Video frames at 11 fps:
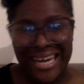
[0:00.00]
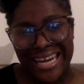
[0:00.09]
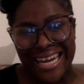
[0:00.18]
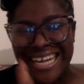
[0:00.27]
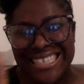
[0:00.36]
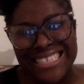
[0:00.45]

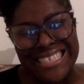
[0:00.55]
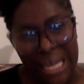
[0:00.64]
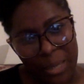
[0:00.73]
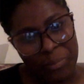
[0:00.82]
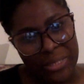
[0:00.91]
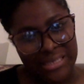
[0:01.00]

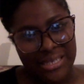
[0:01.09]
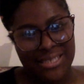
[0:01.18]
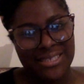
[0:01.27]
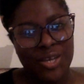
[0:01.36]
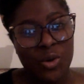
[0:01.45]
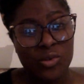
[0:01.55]

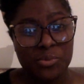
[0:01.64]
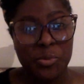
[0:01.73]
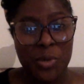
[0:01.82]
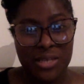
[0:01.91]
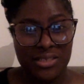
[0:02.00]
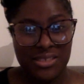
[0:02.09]
99%
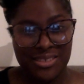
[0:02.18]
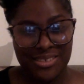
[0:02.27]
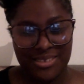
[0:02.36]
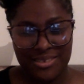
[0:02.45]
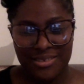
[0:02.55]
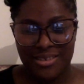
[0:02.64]
gospel
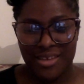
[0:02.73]
artist.